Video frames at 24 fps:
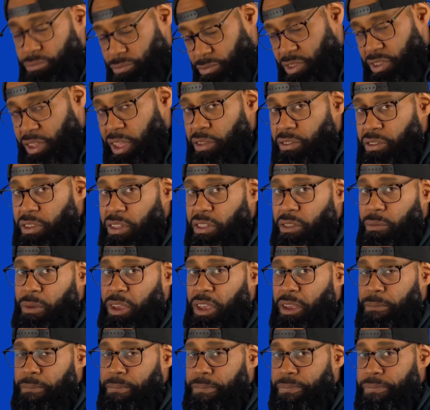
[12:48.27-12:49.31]
Sounds good to
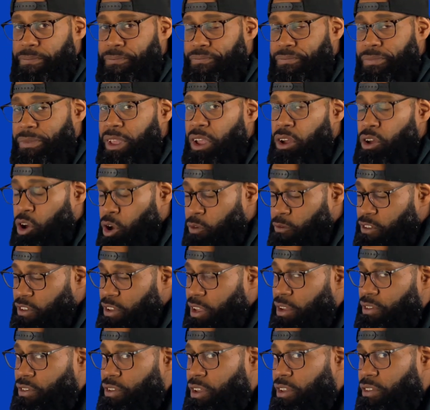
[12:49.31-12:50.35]
me. Hope it
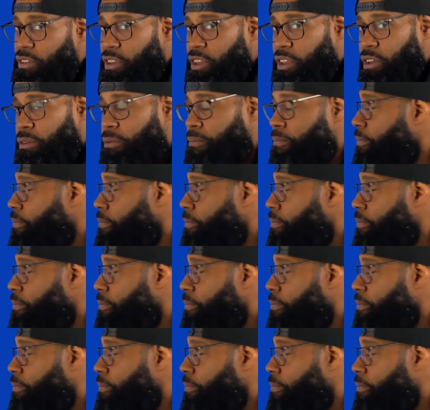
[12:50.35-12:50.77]
sounds good to you.